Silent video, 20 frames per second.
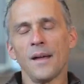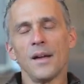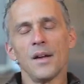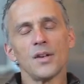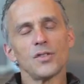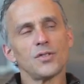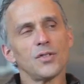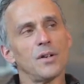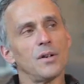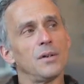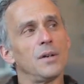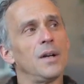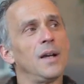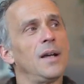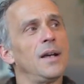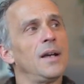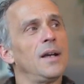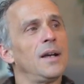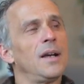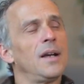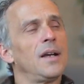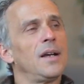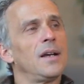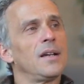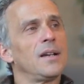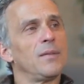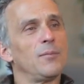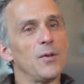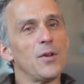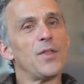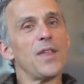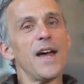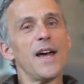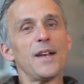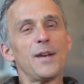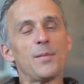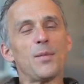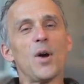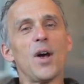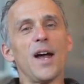So with
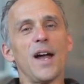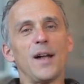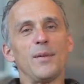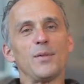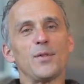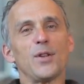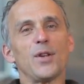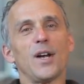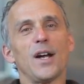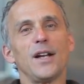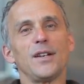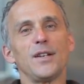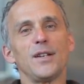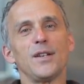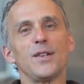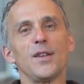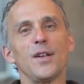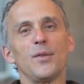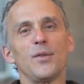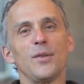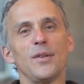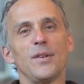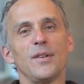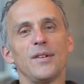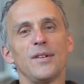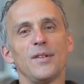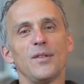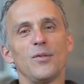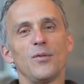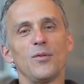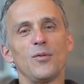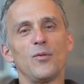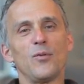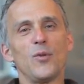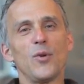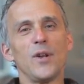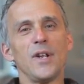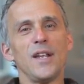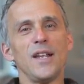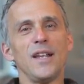that in mind, with the idea that
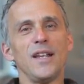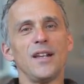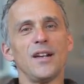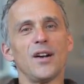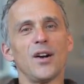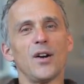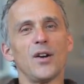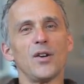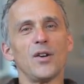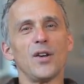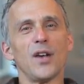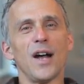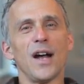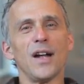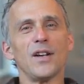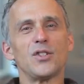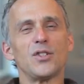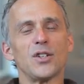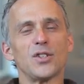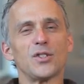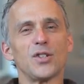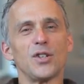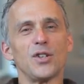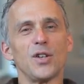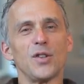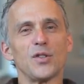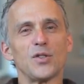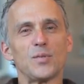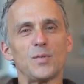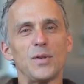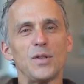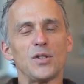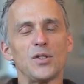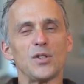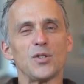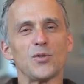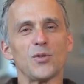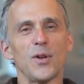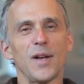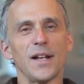we are not just another
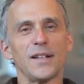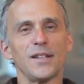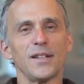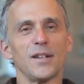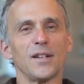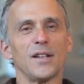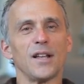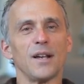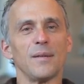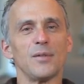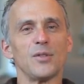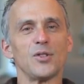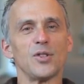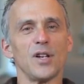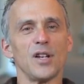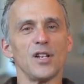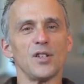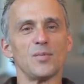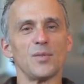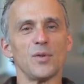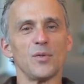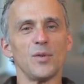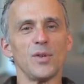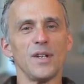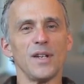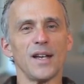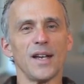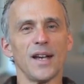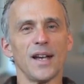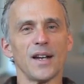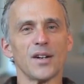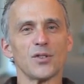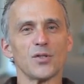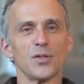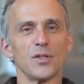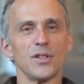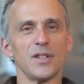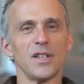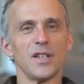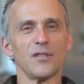species reacting to climate change, but we
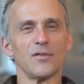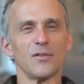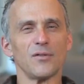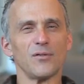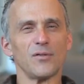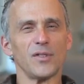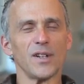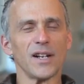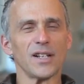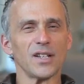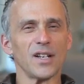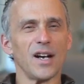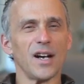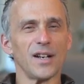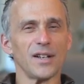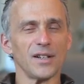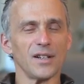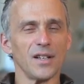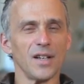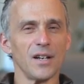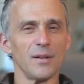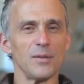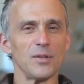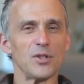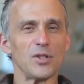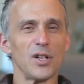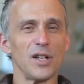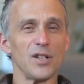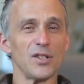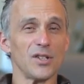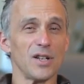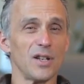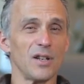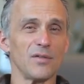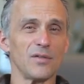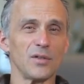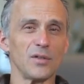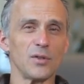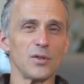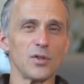actually can reflect on climate change and
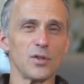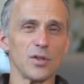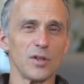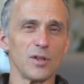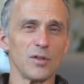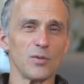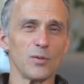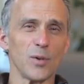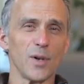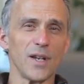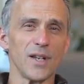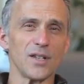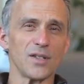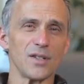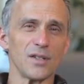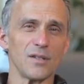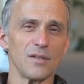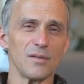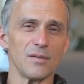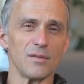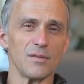evolution in ways that